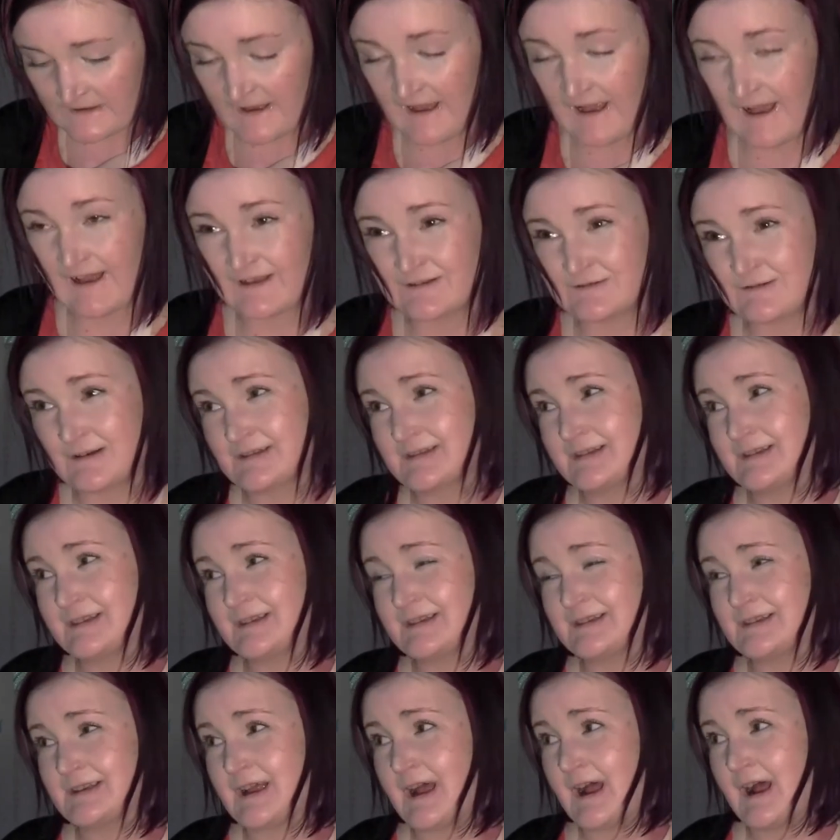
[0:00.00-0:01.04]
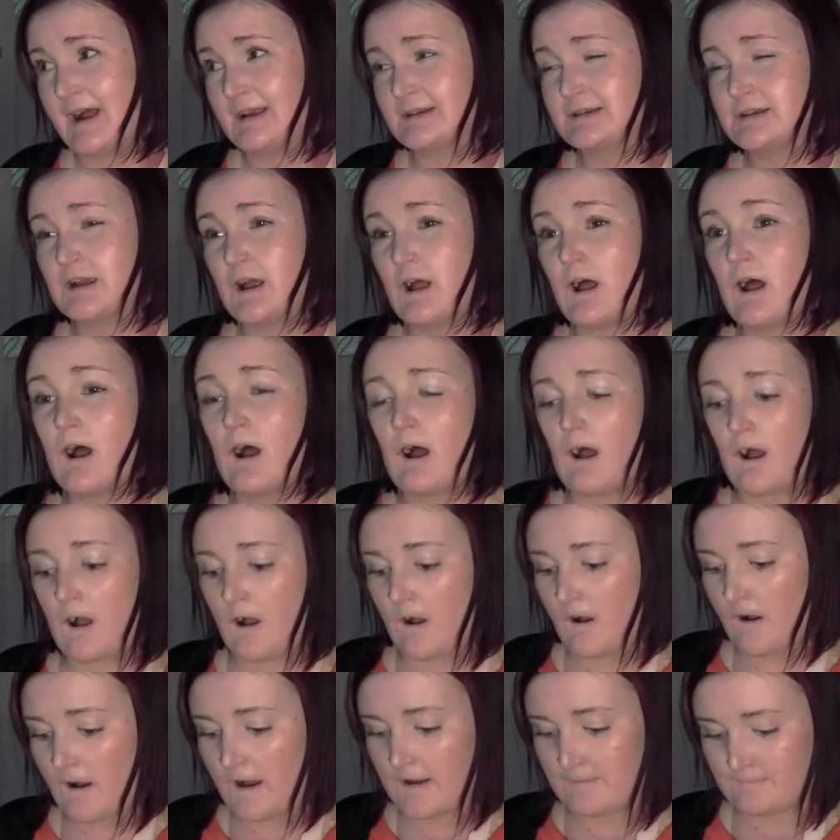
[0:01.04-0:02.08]
are dresses that
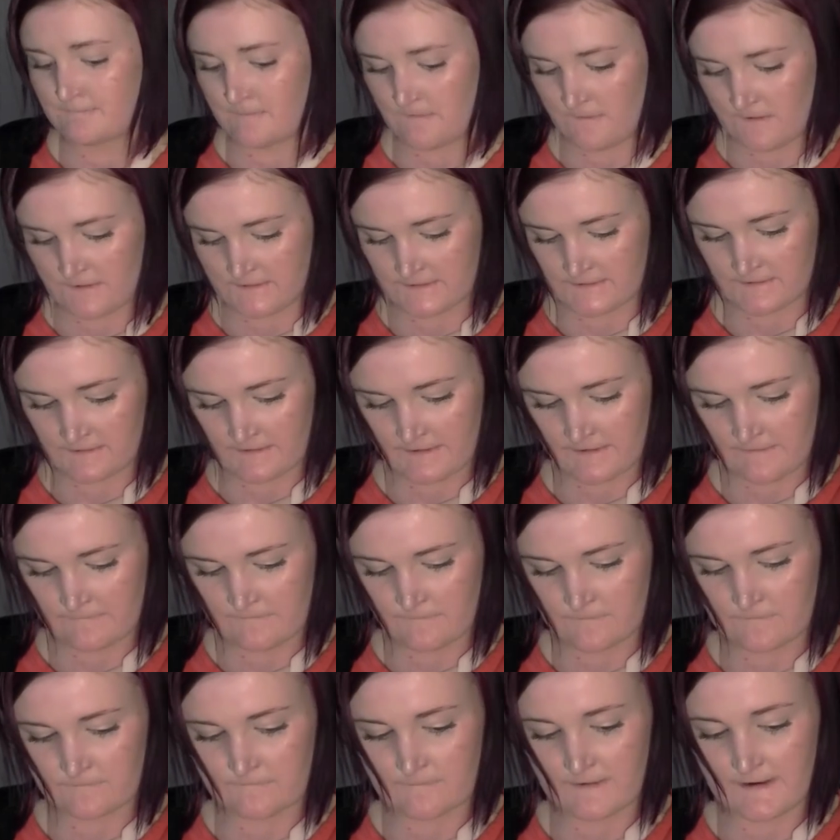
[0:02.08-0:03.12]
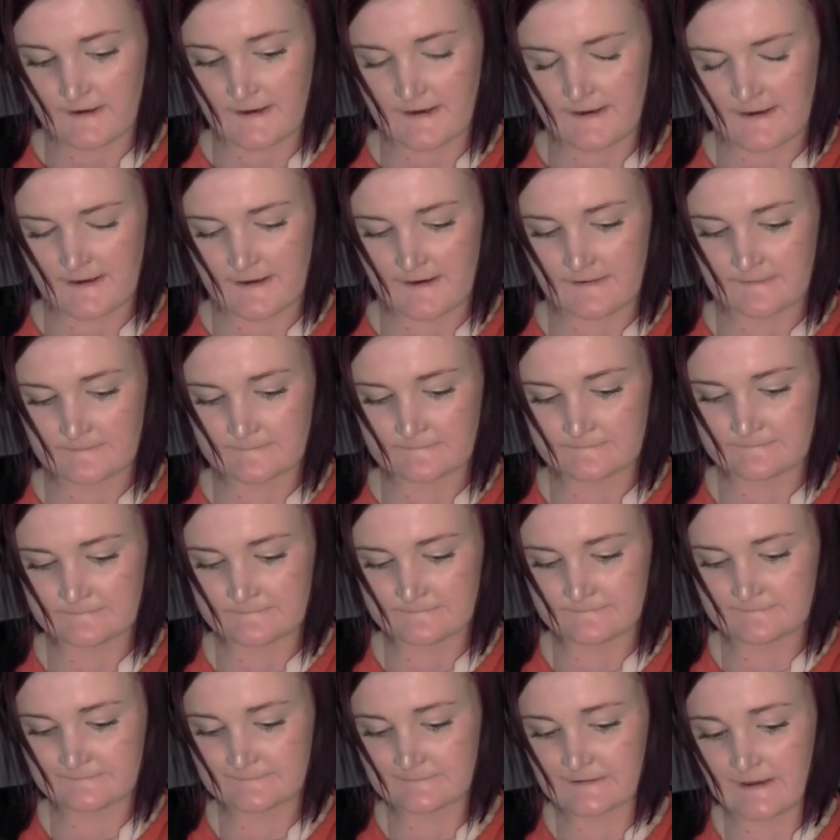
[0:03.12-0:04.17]
I personally would wear
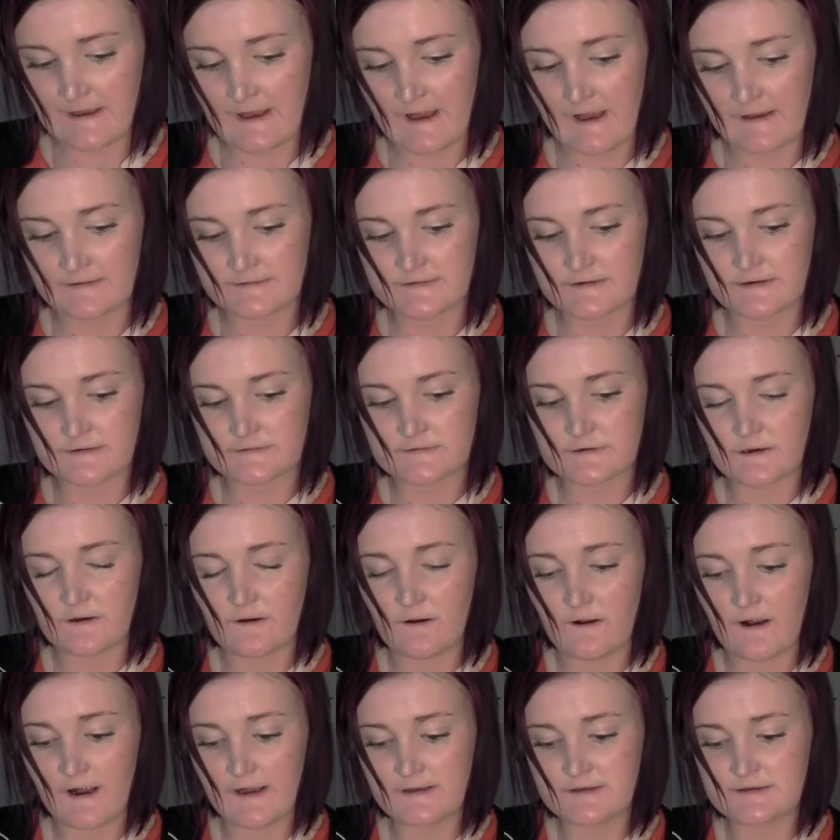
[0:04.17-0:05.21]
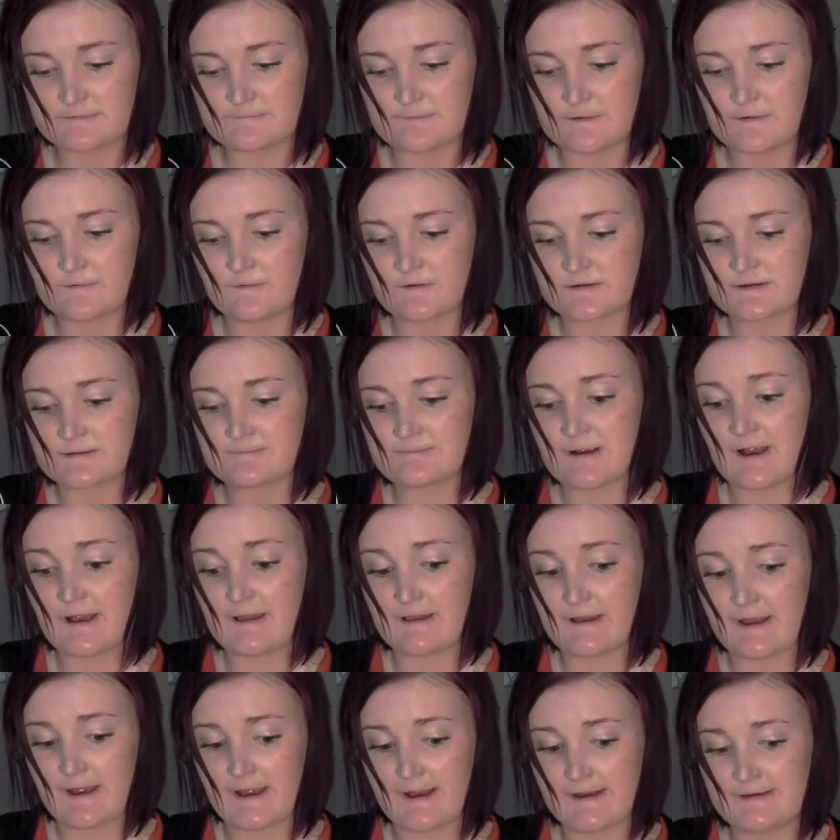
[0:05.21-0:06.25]
under tights because of my
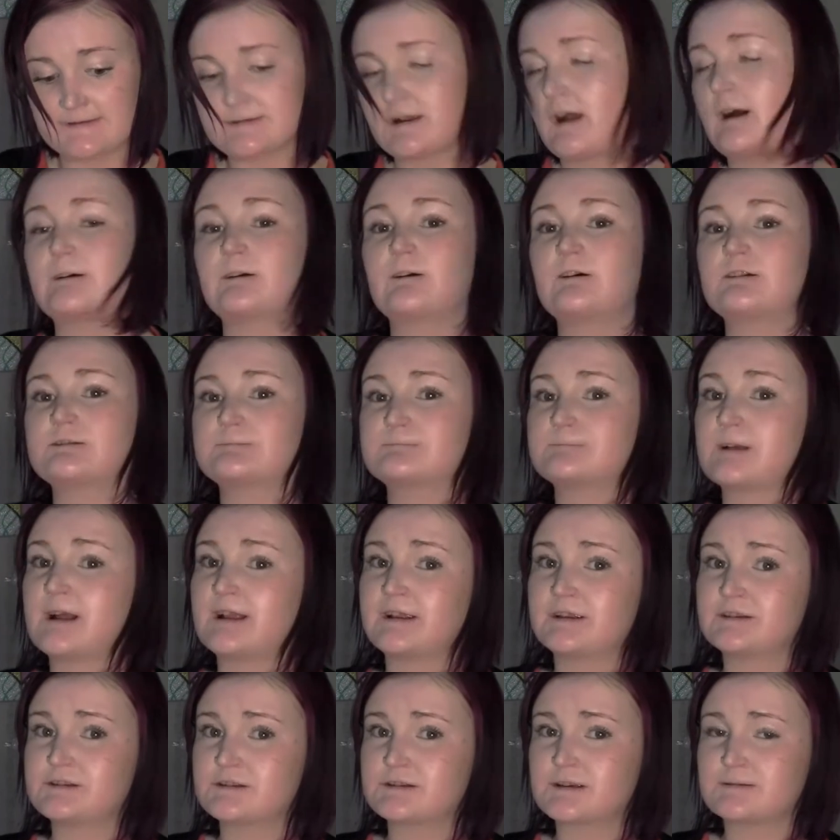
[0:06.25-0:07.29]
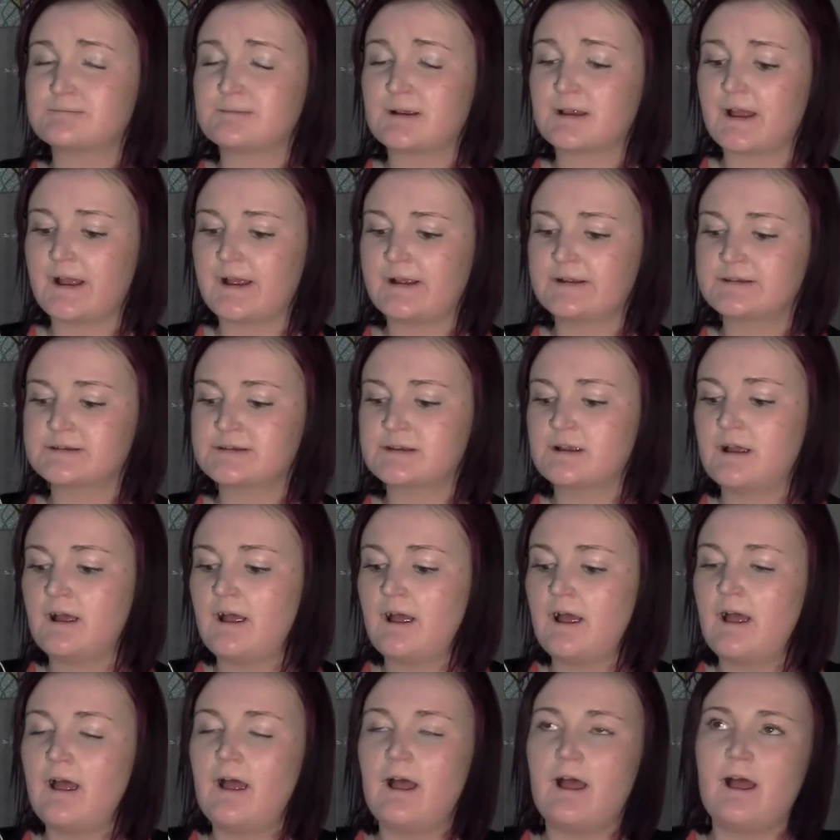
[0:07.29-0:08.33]
legs. I've got bandages on my legs,
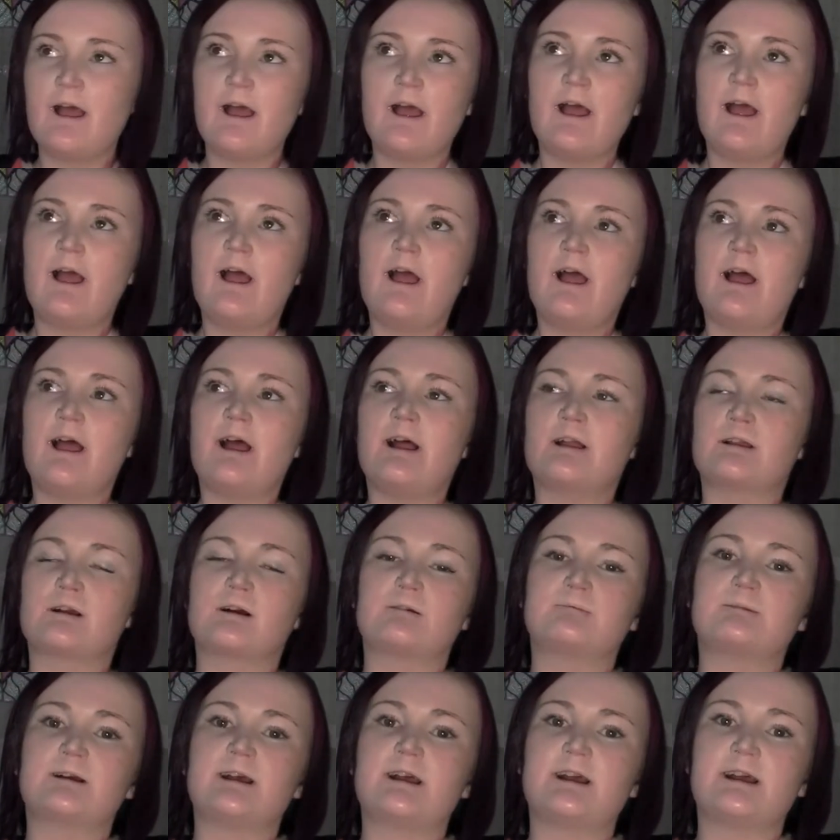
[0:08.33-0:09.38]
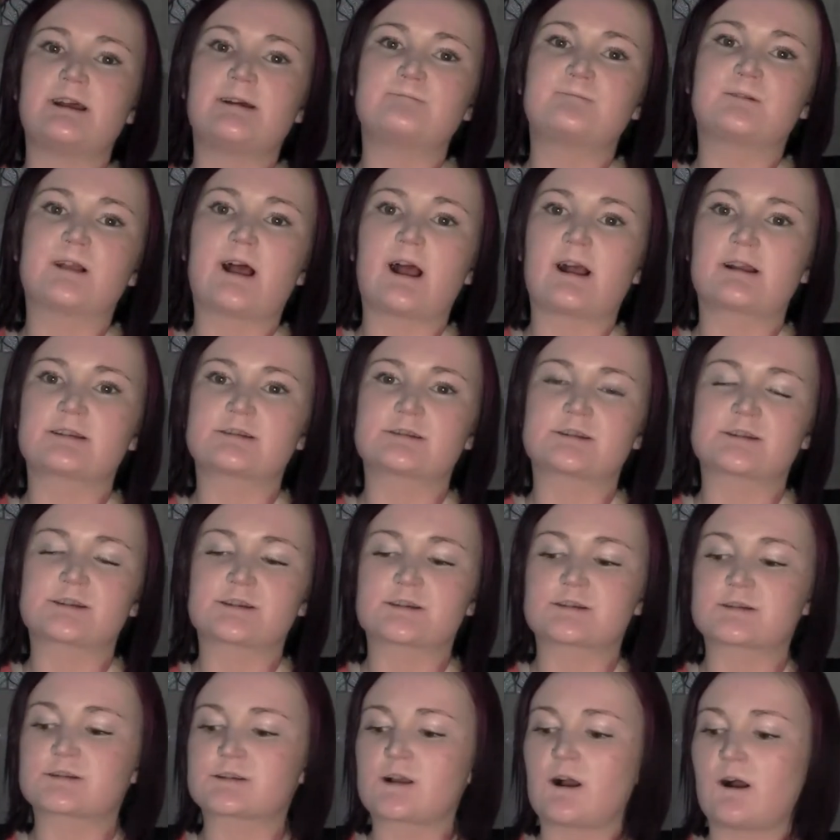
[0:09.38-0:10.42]
and I wear black
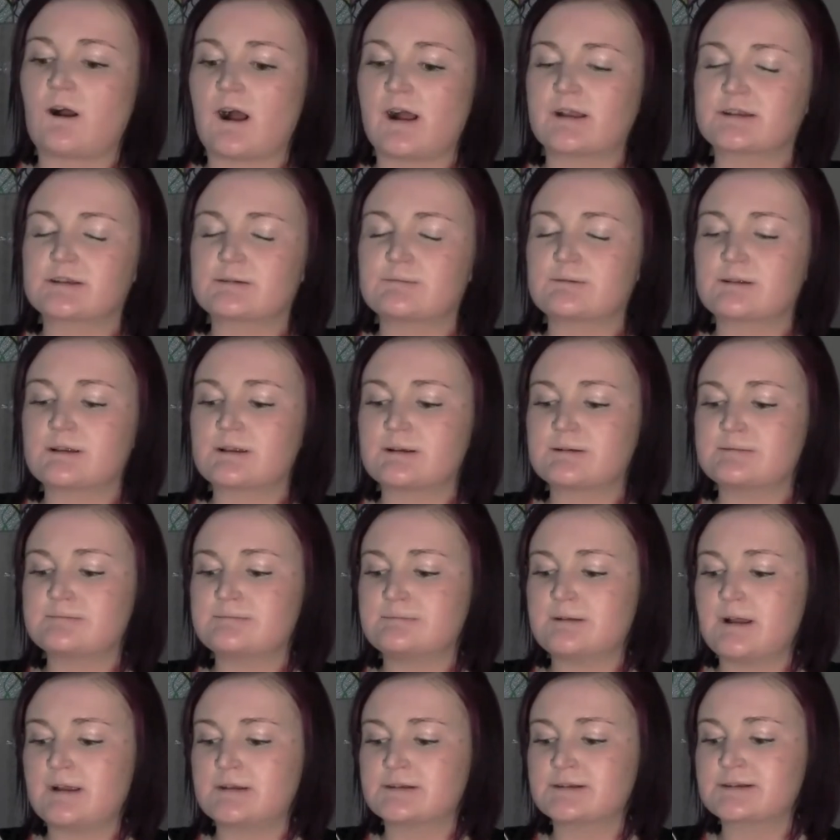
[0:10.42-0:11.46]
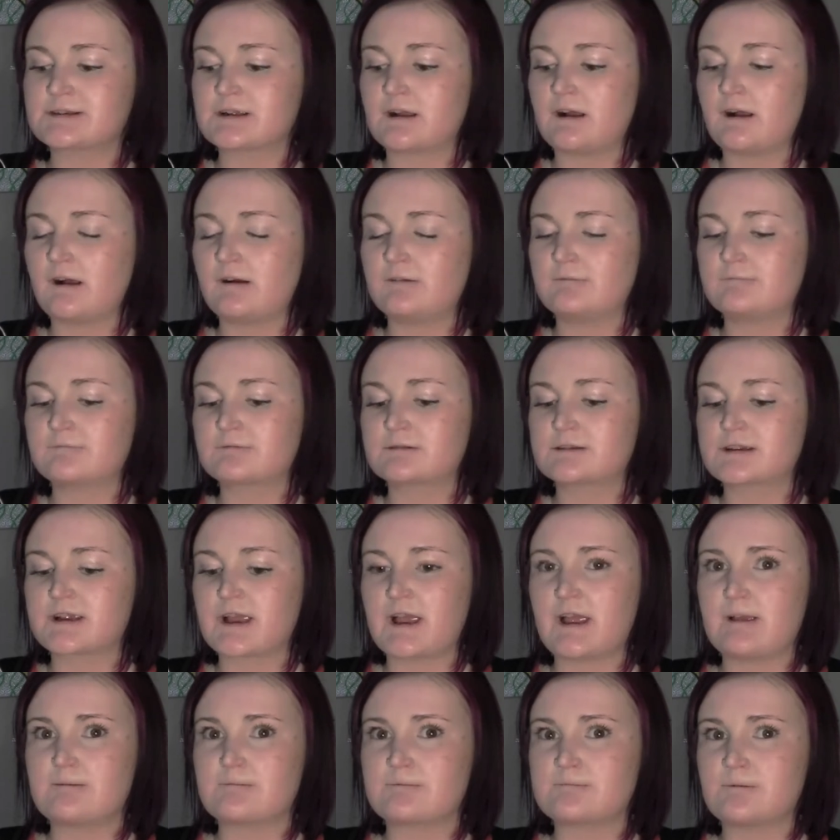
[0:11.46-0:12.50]
tights with them and stuff to
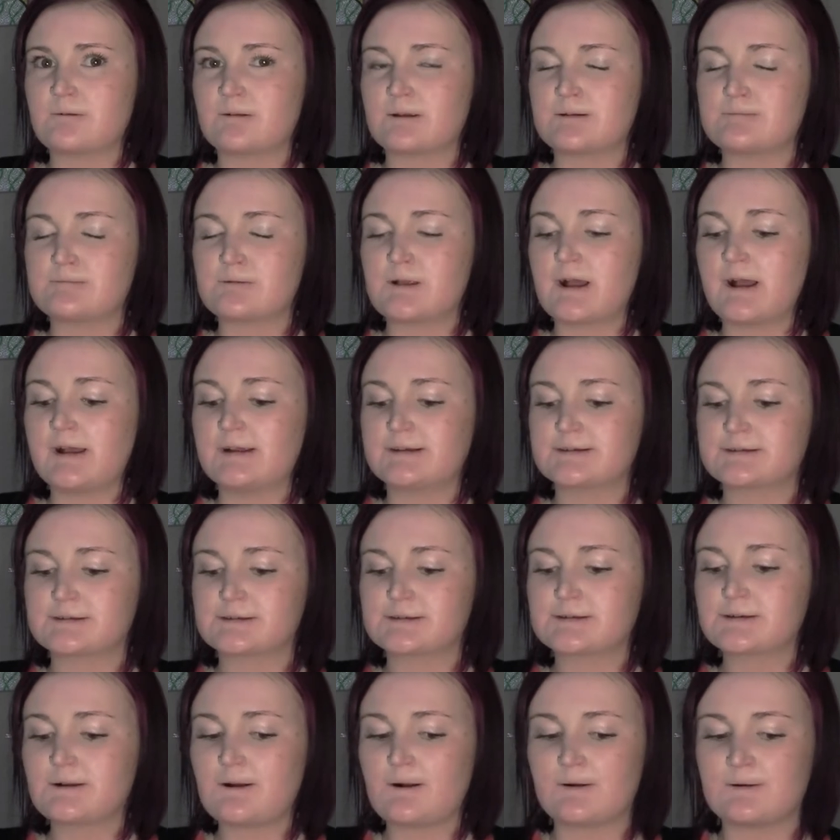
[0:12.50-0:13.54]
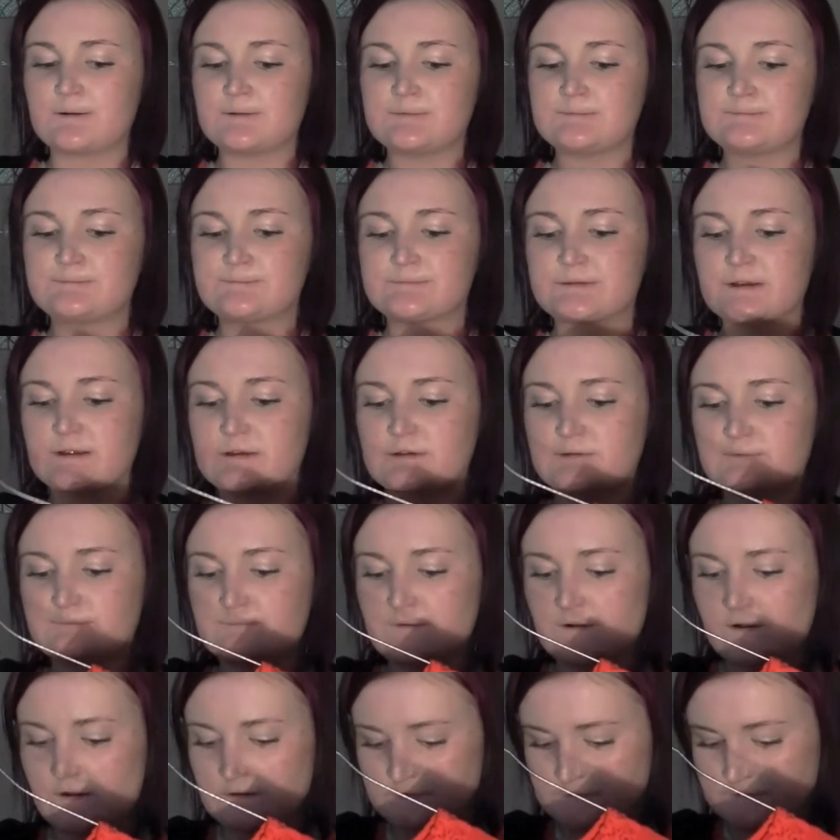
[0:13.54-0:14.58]
keep them all in place. So the
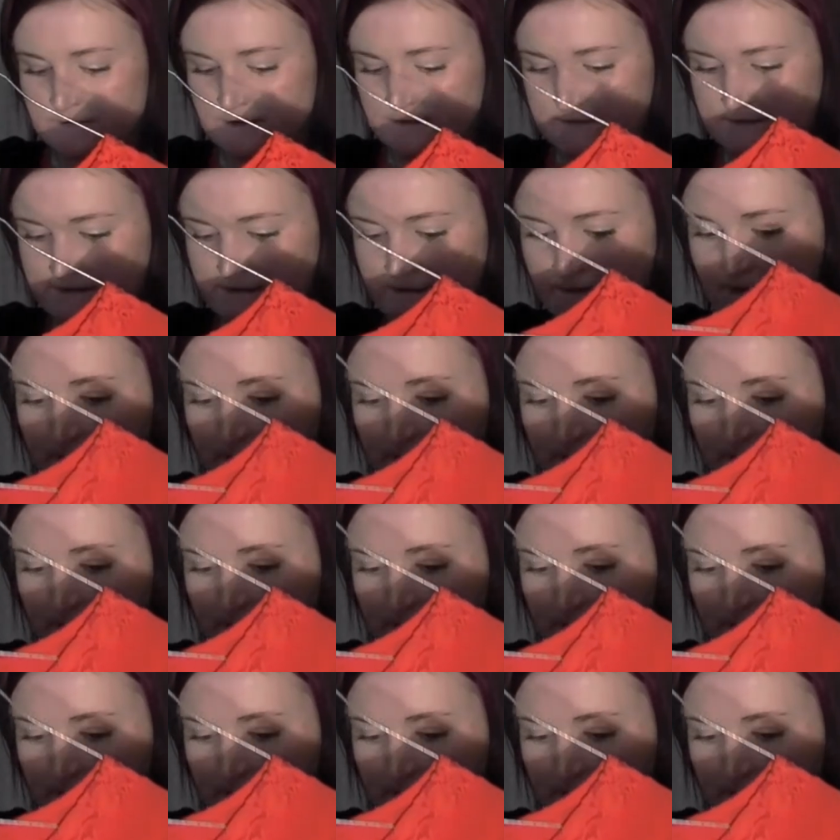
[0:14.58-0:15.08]
first dress that